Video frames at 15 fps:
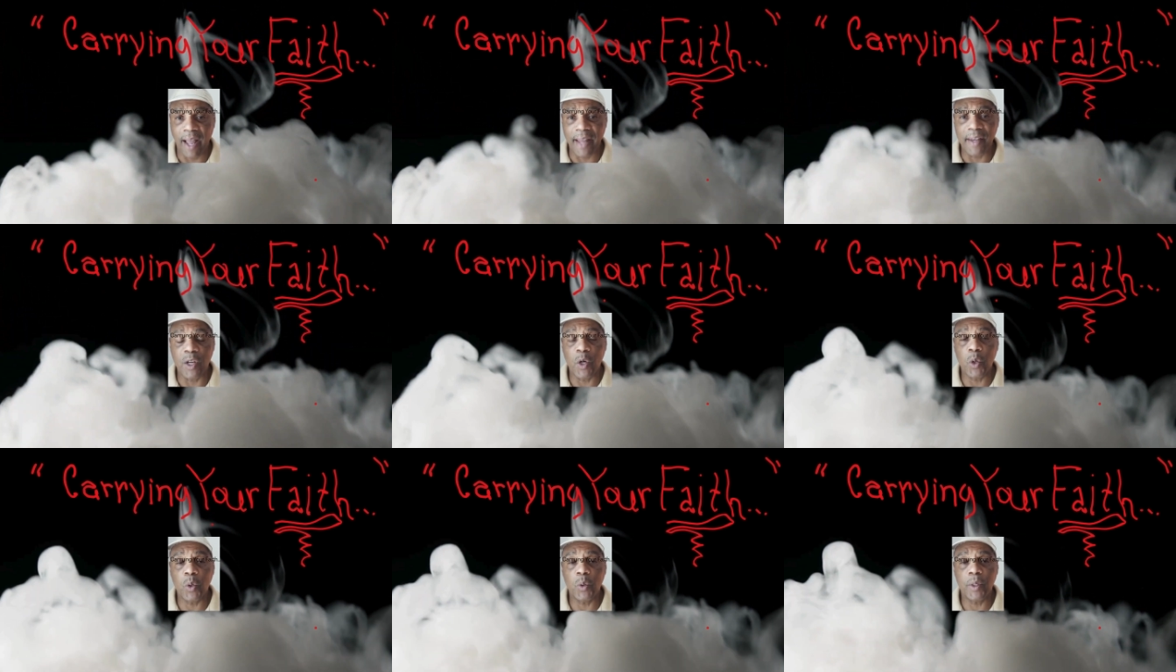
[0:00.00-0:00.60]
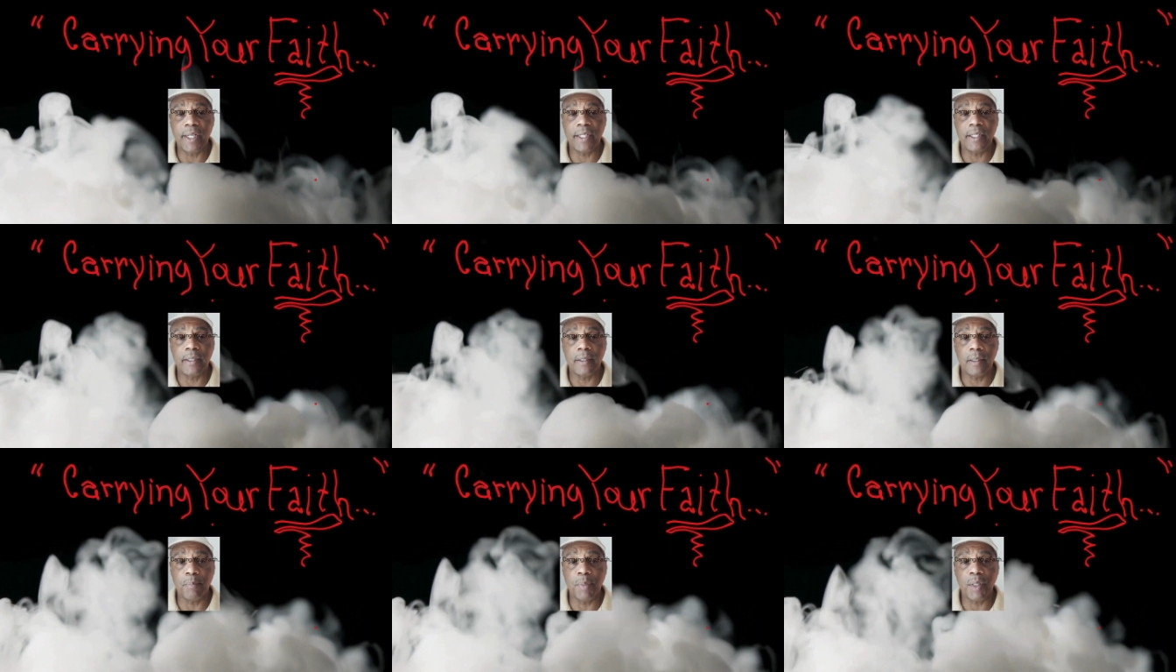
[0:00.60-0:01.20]
I know
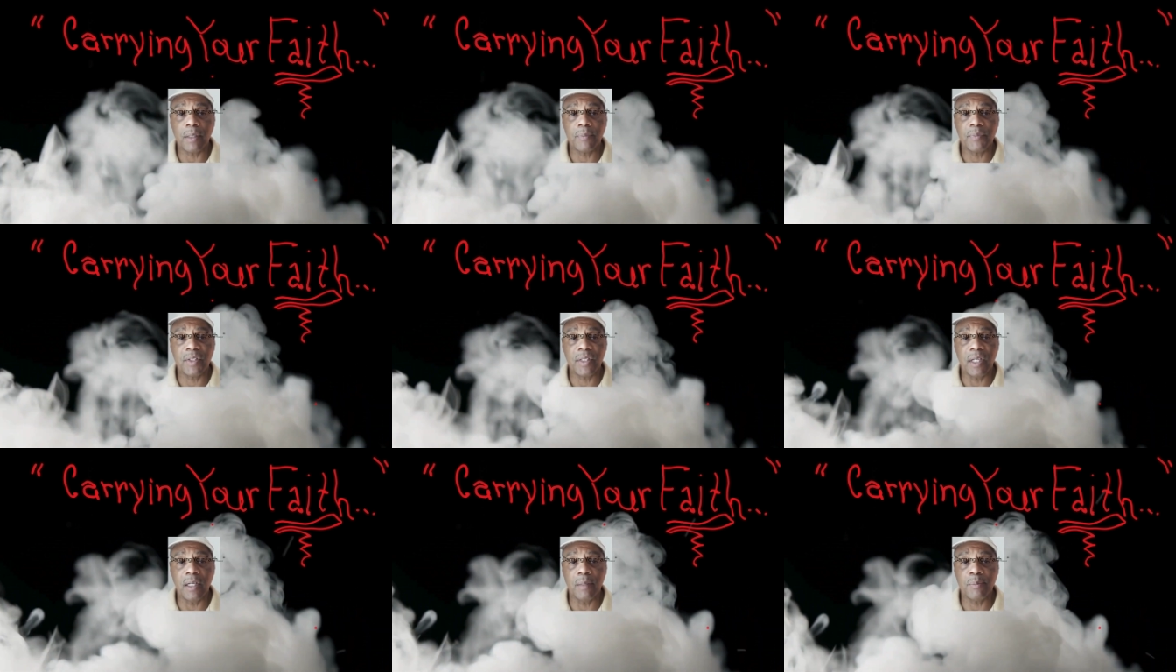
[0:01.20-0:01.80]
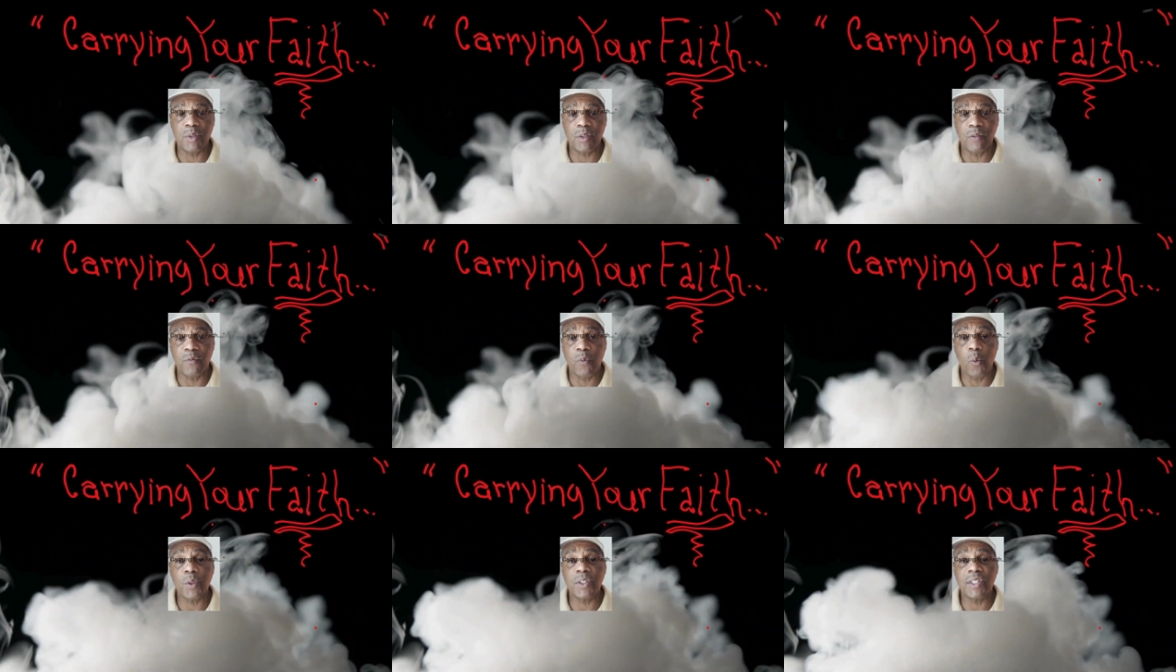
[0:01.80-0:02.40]
in the book of Psalms, the
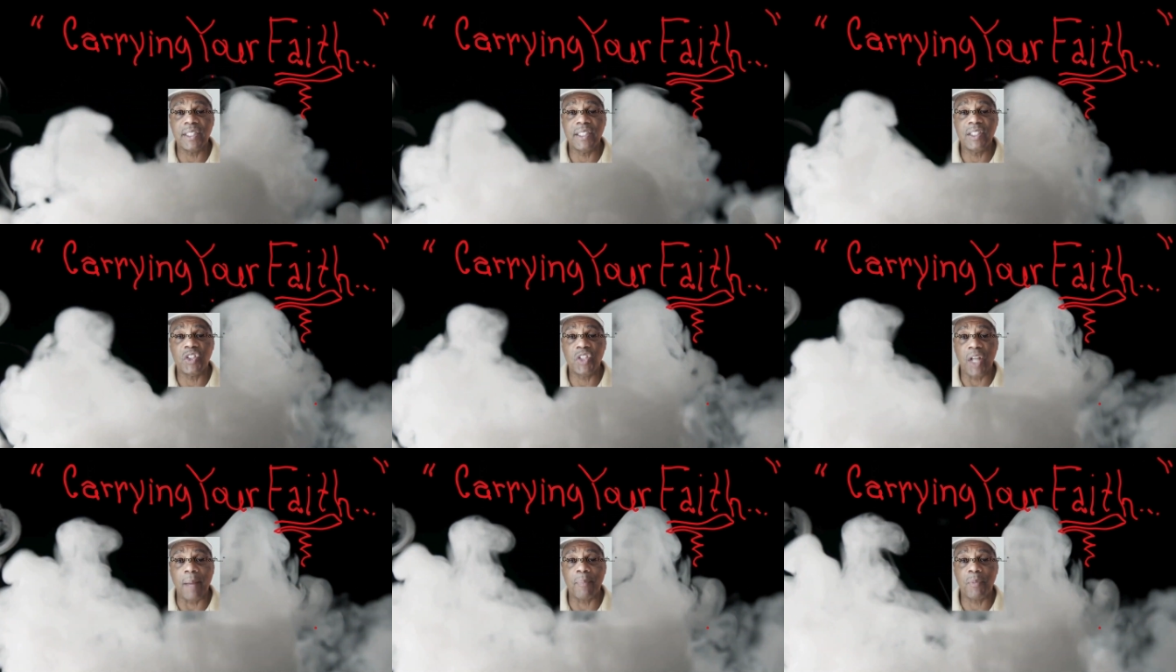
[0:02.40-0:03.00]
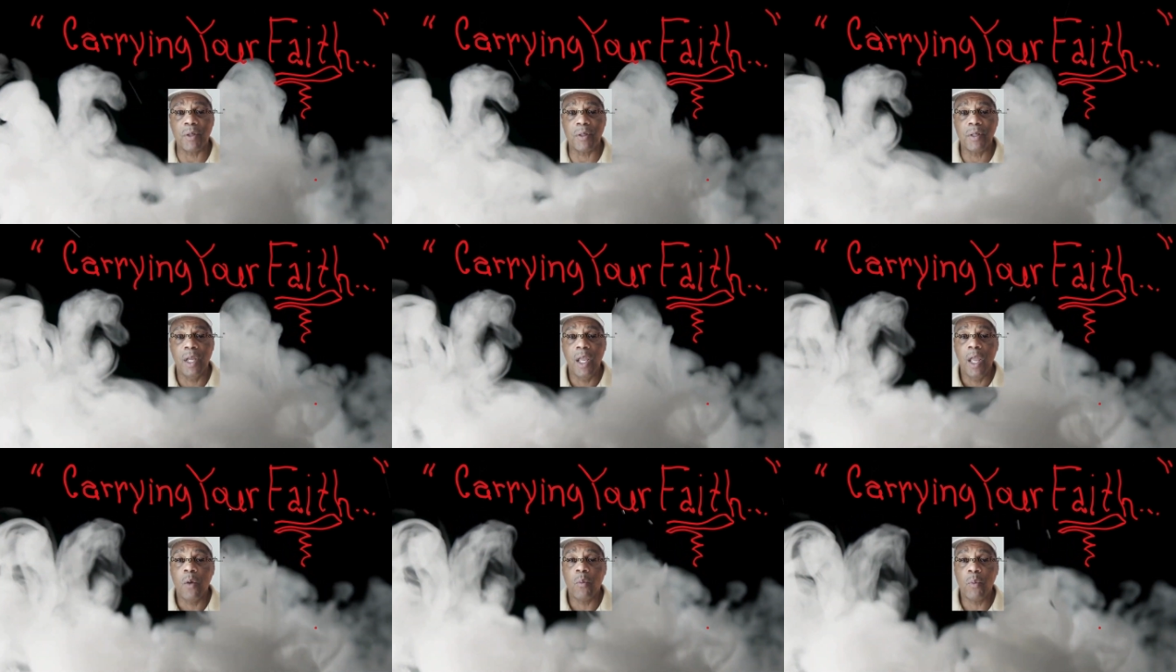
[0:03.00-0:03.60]
14th chapter,
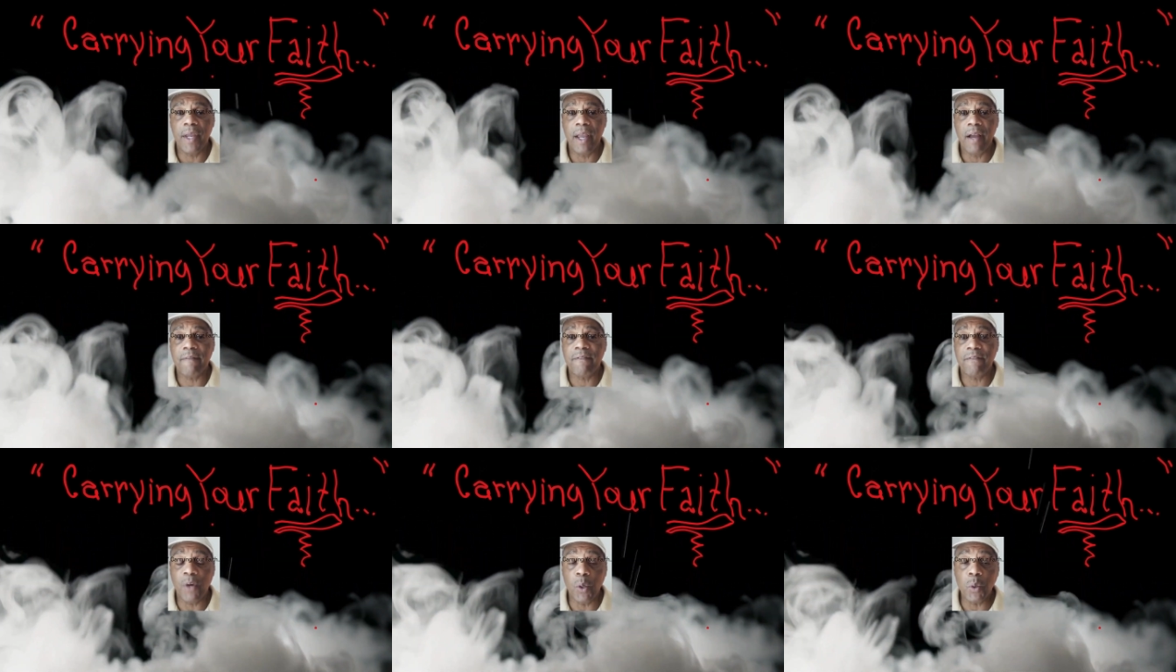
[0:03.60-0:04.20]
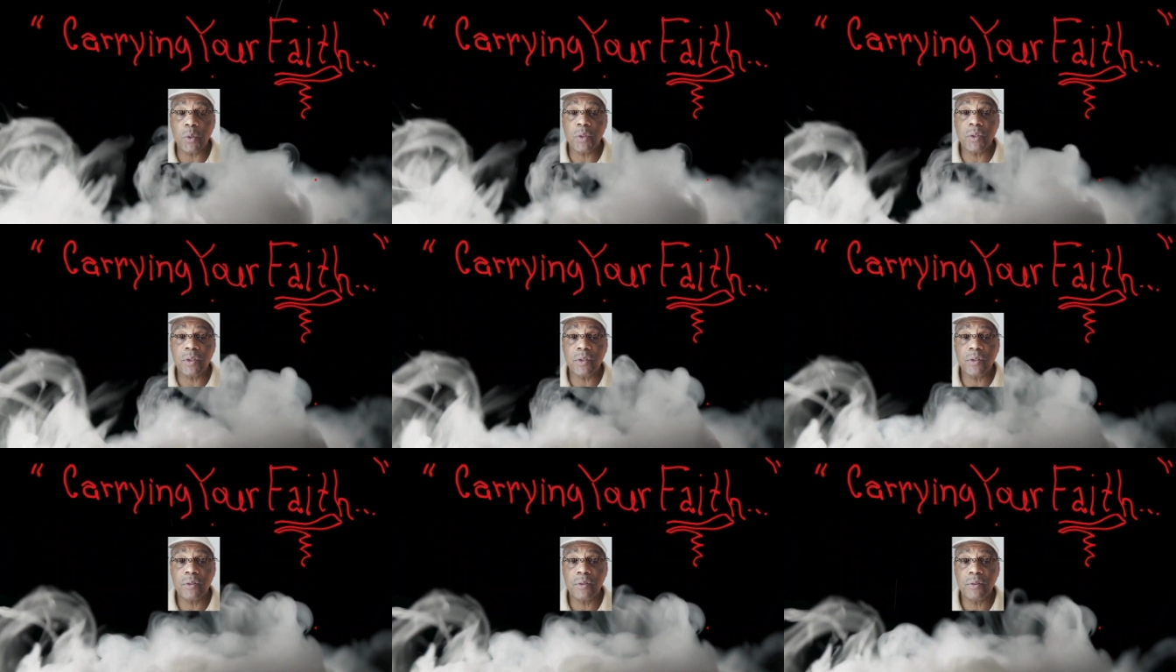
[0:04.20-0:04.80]
we have
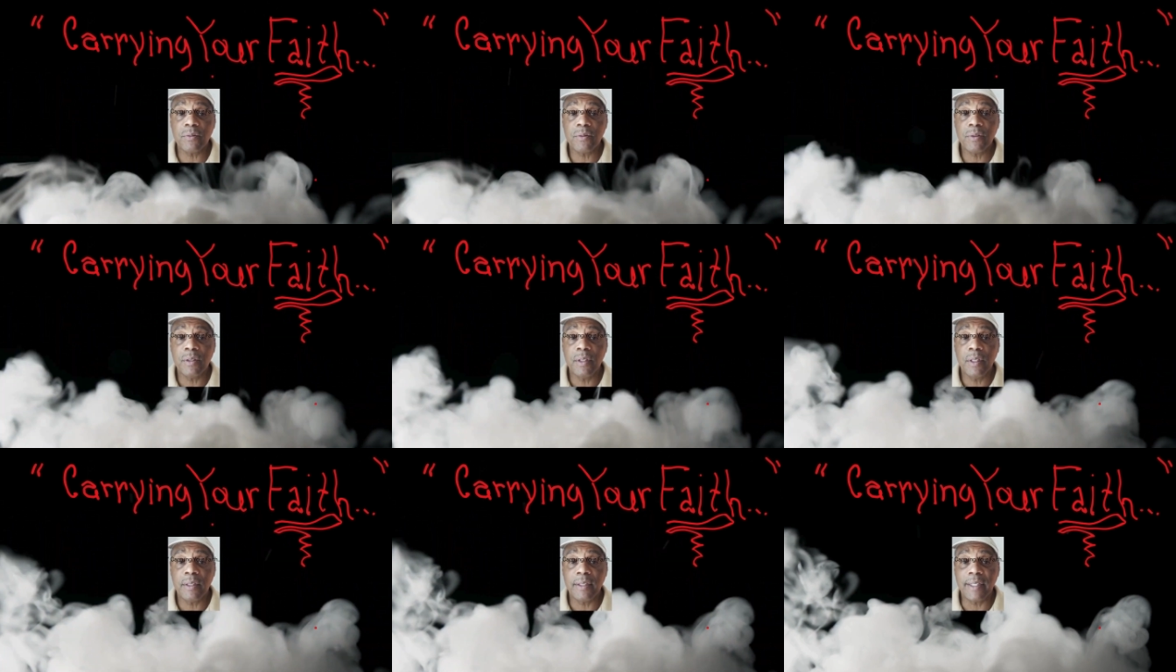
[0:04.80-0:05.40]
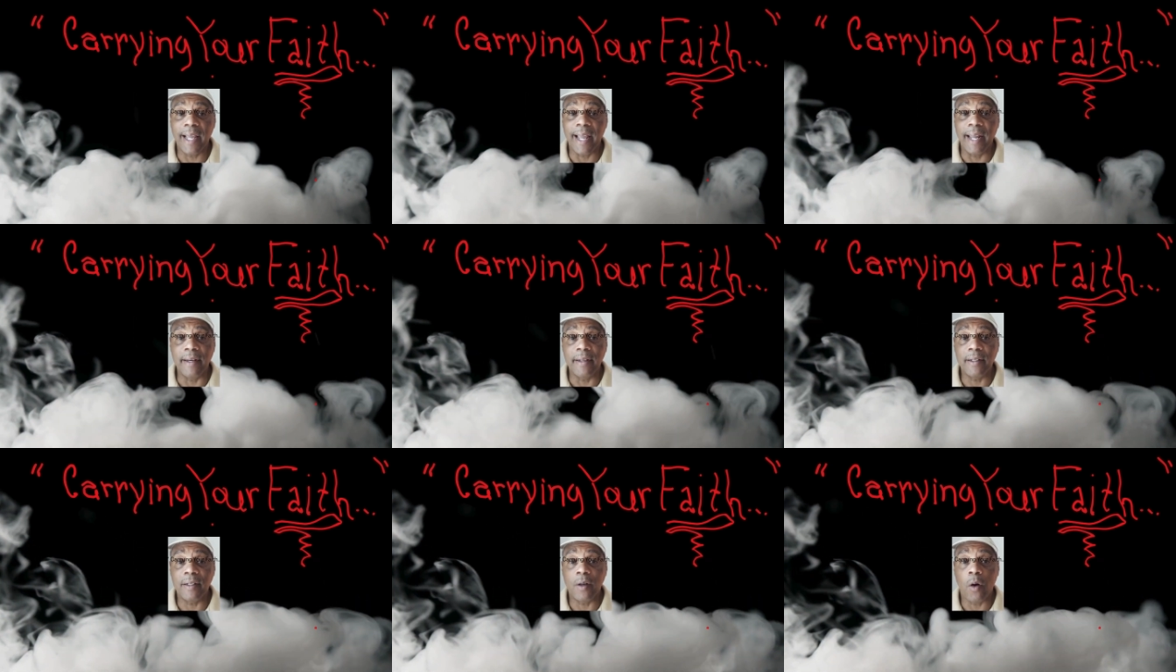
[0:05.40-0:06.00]
folks
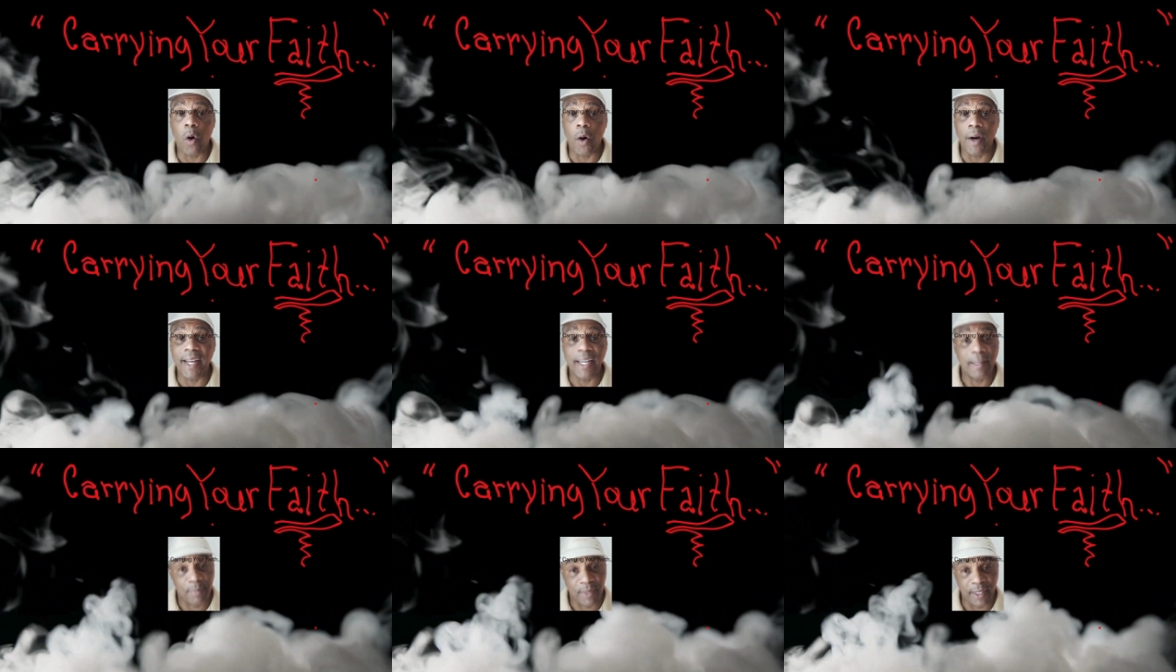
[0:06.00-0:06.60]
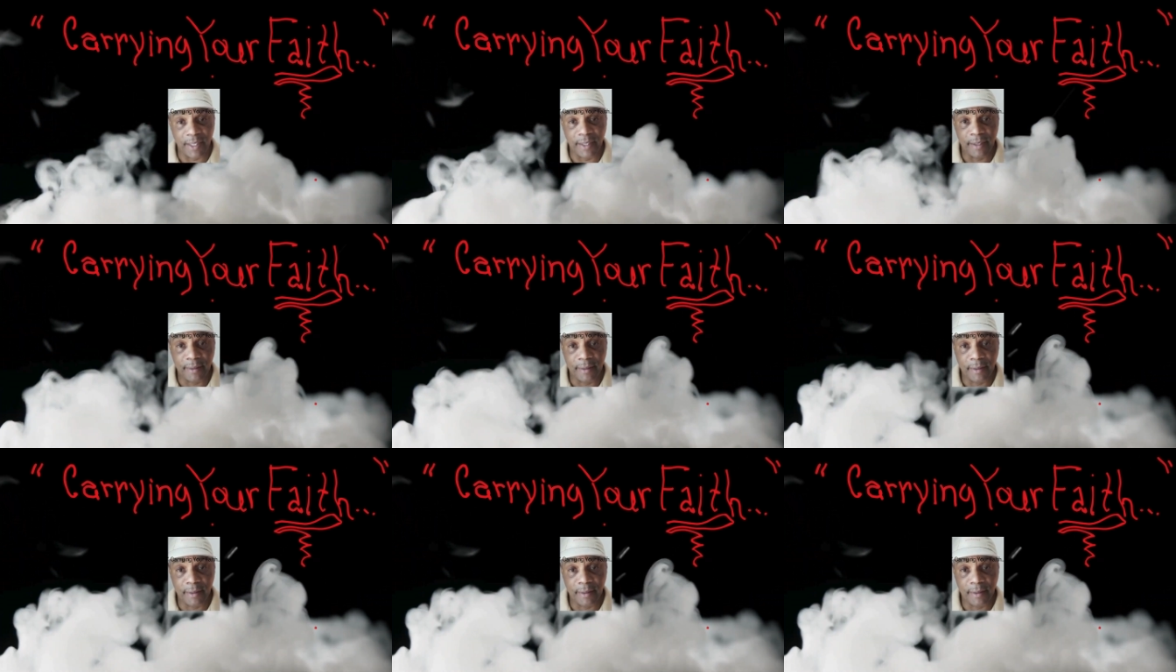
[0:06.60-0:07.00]
that are empty